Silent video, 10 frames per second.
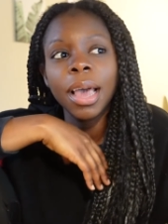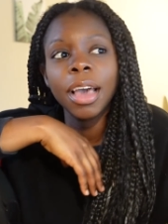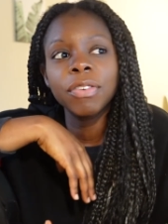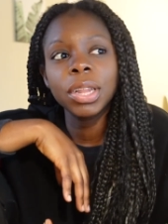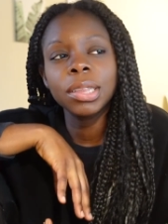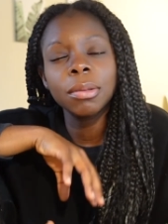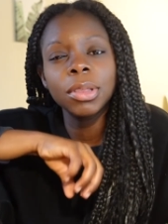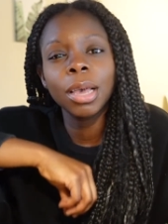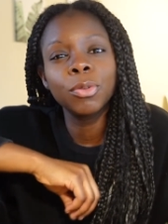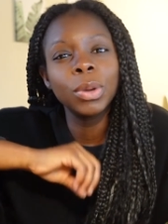I feel like
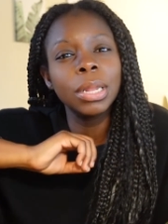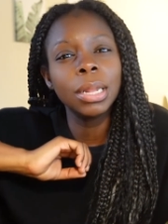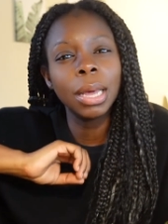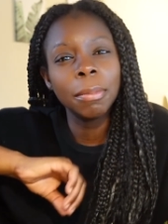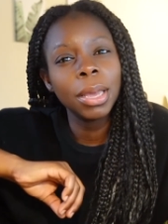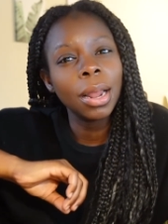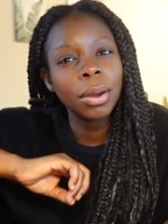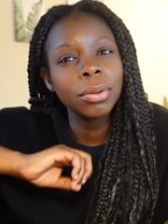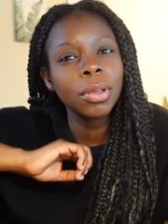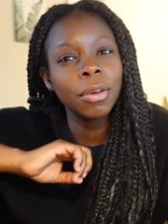sometimes we limit
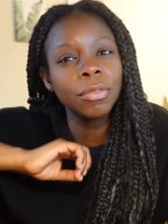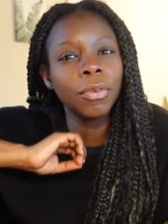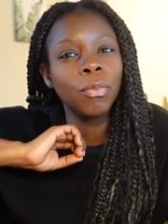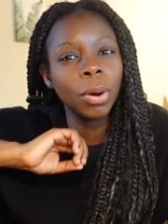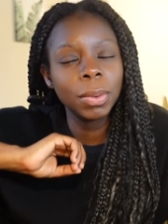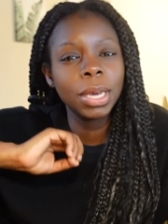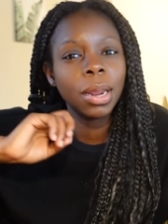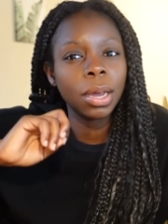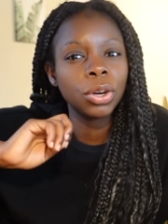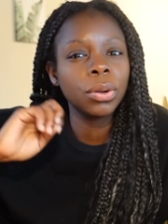ourselves of what we could
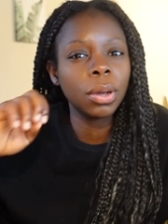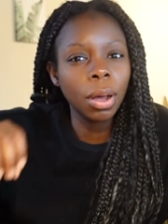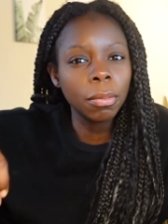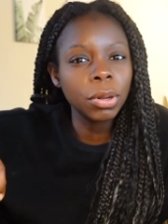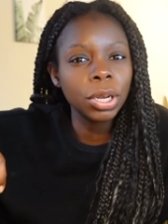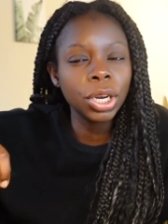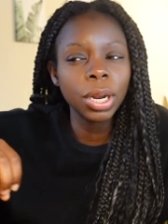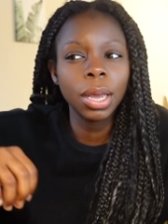actually accomplish